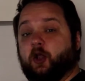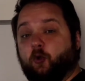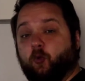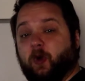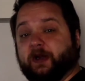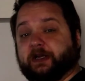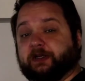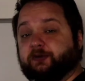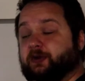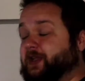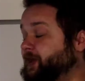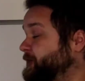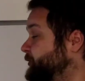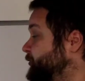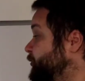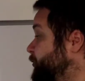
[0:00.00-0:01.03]
one
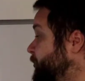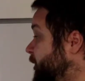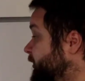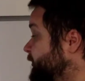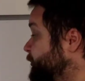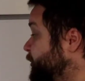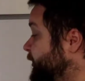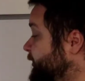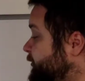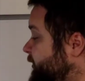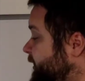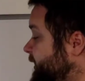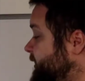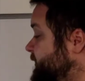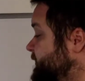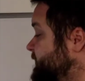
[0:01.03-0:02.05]
ingredient or multiple
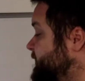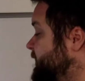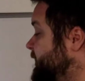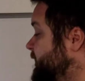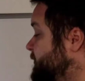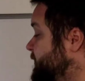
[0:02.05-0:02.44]
ingredients.